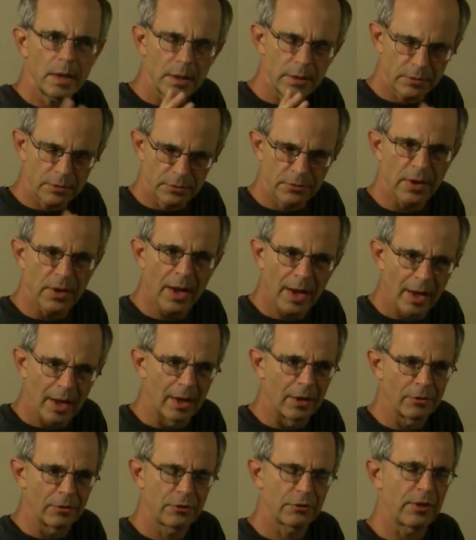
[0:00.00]
It
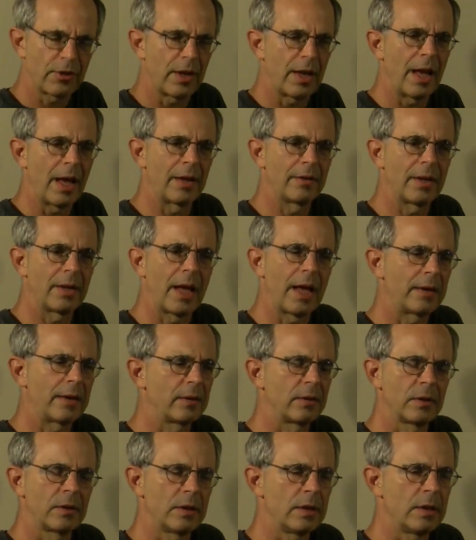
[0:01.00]
does,
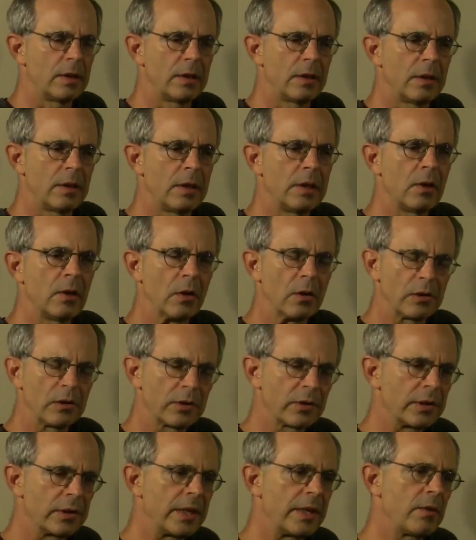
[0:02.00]
and
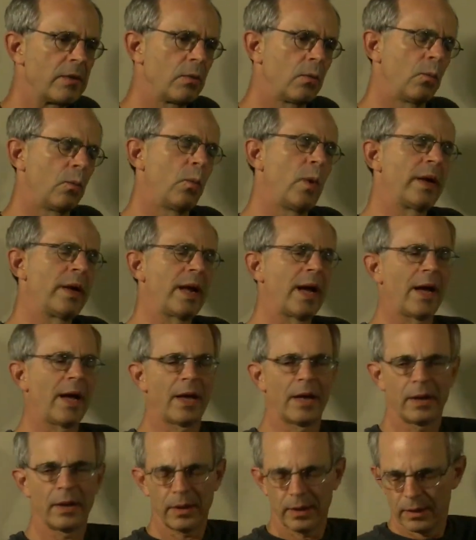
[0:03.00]
clearly when
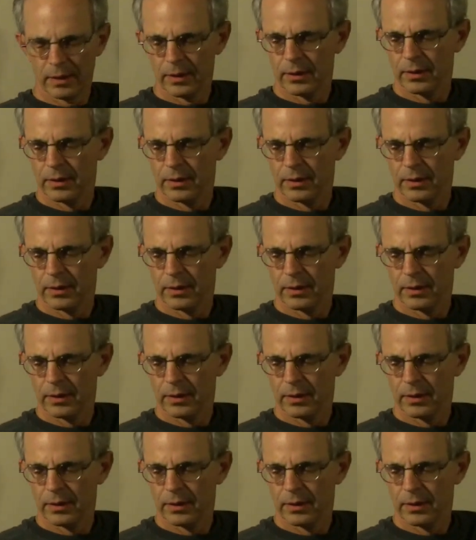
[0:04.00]
I